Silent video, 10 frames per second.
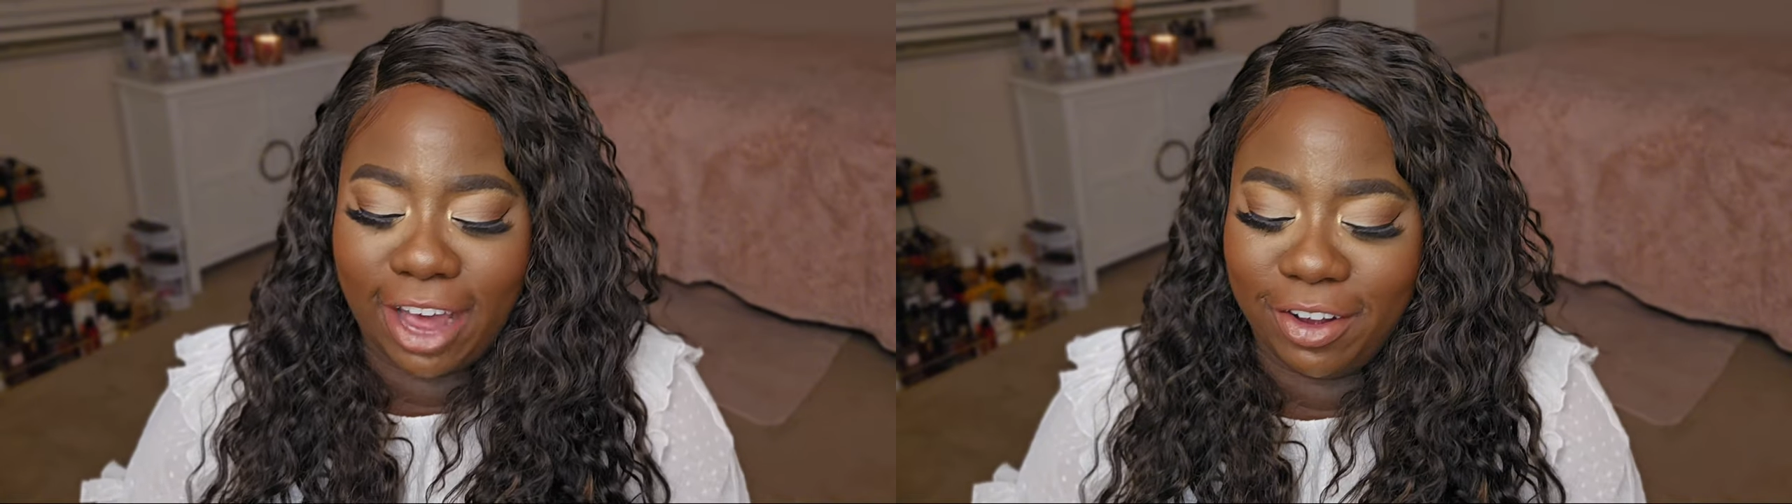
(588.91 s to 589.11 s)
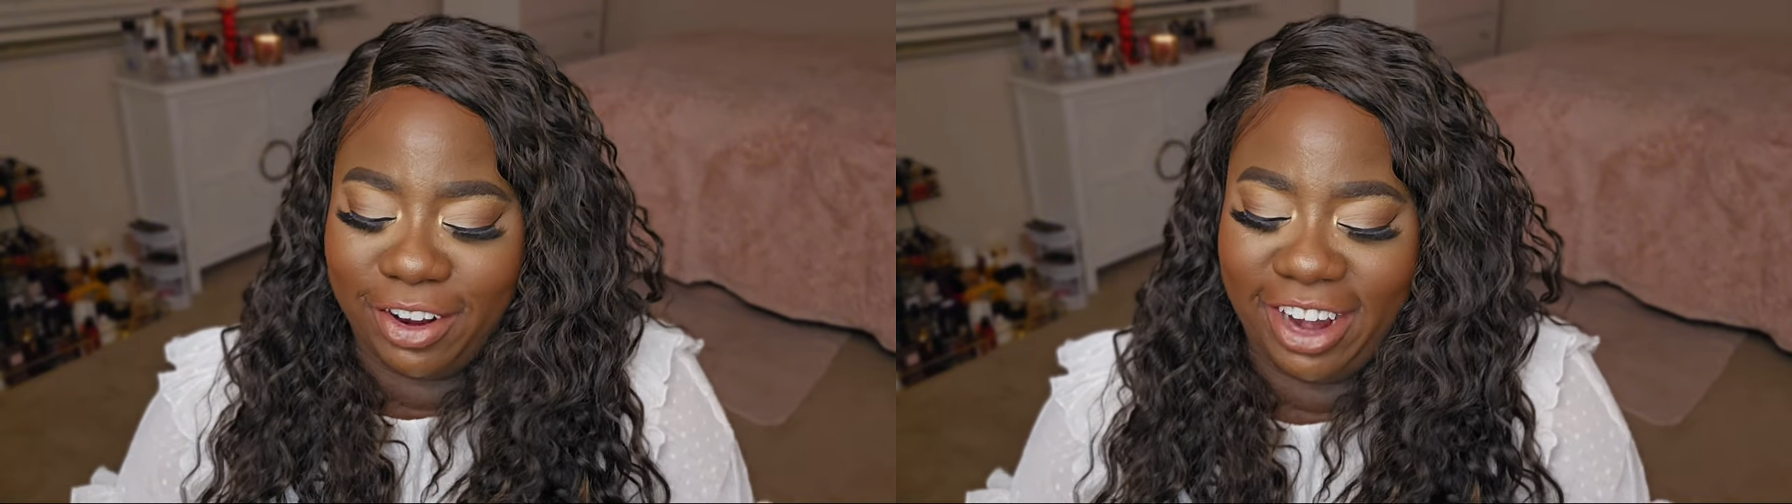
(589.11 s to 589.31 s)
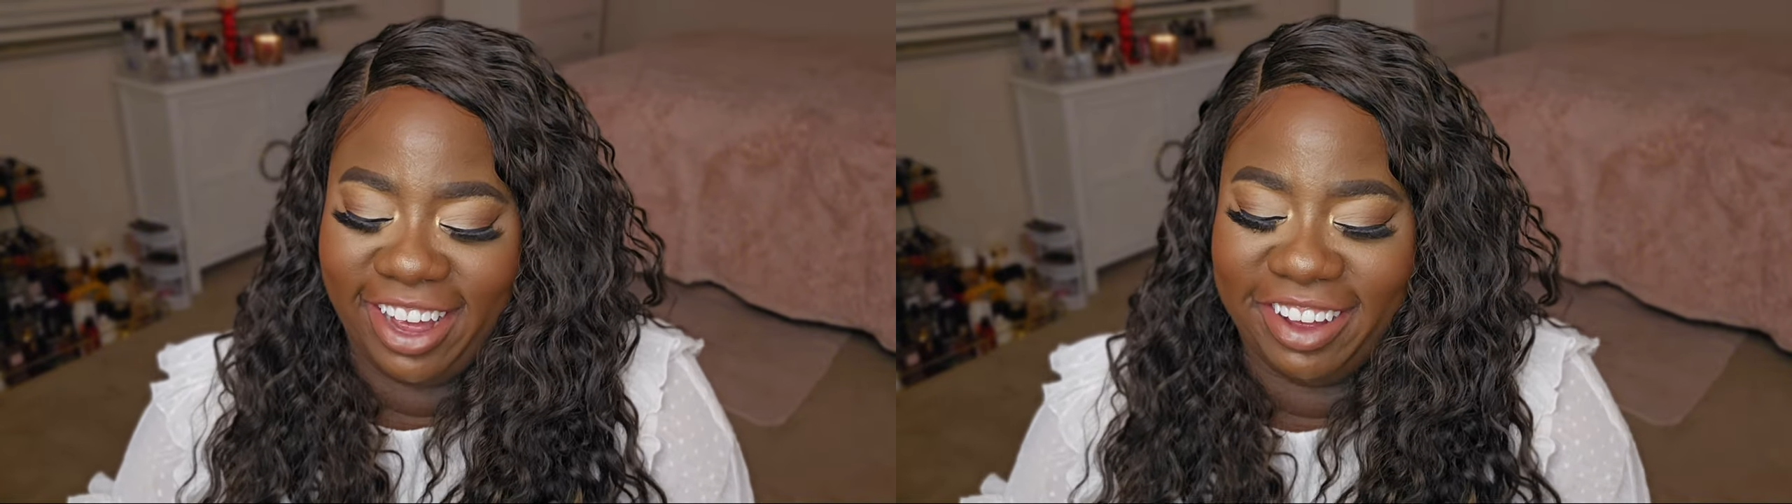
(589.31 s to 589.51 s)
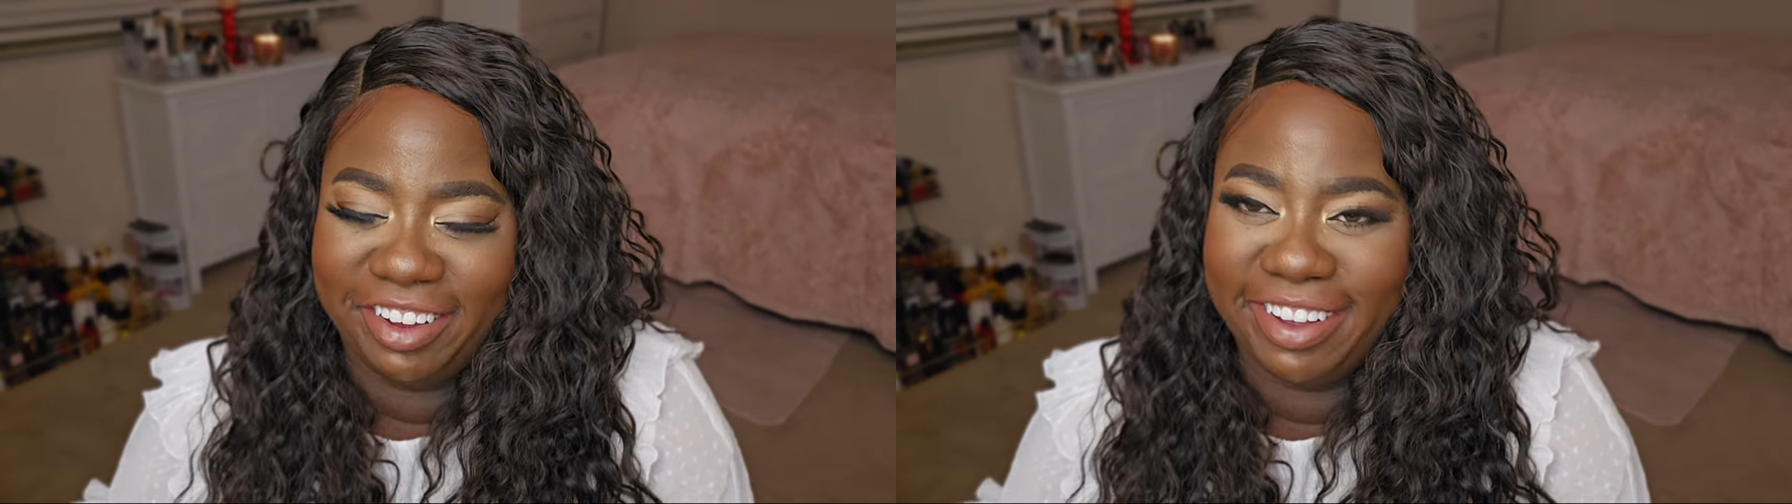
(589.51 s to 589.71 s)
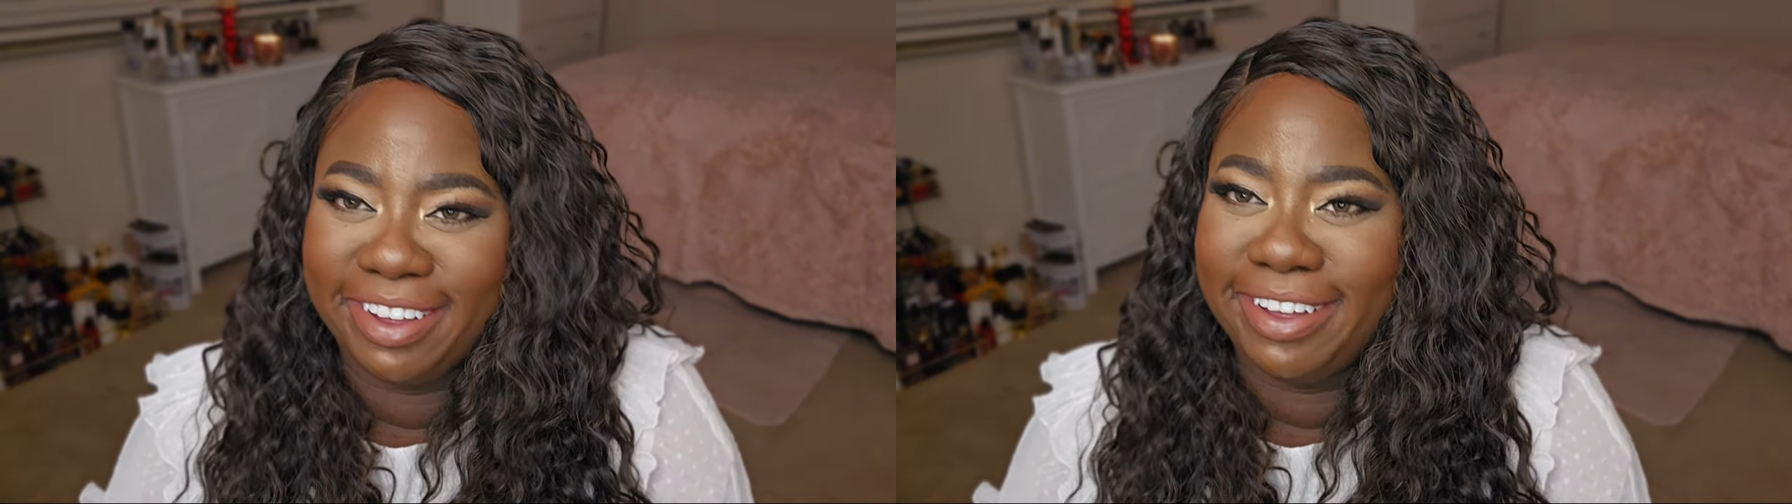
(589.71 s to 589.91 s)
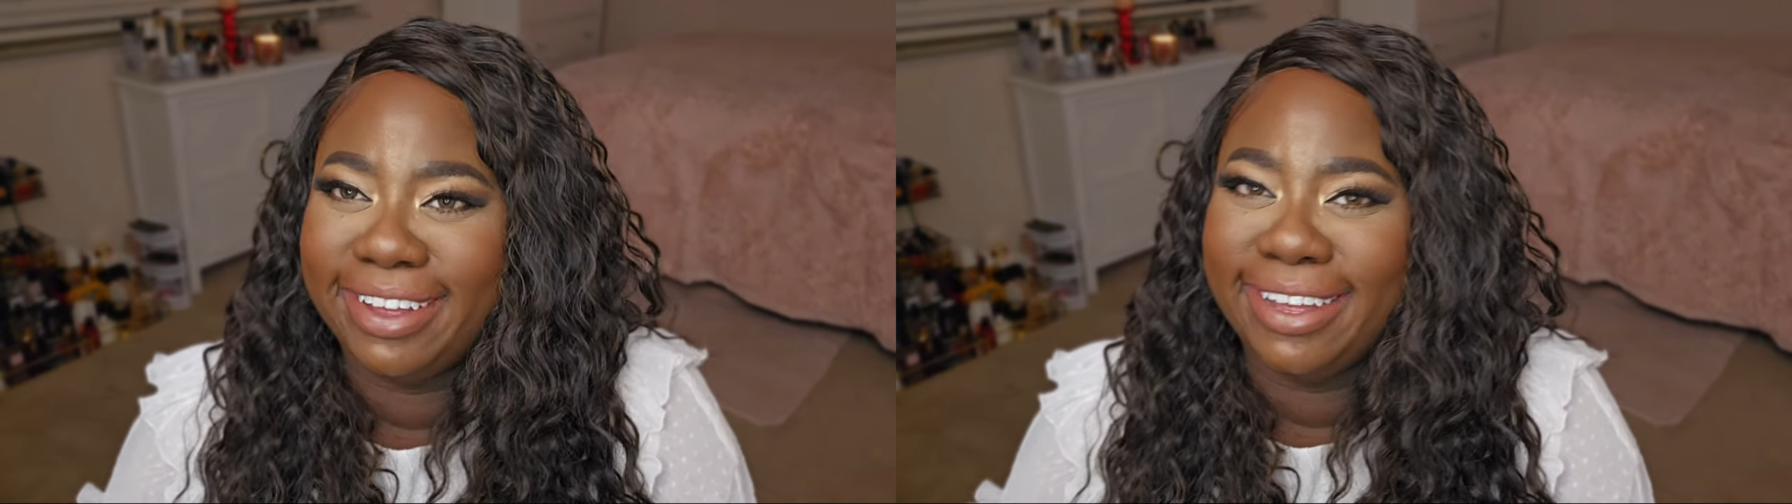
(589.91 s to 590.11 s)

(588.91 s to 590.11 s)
I don't know.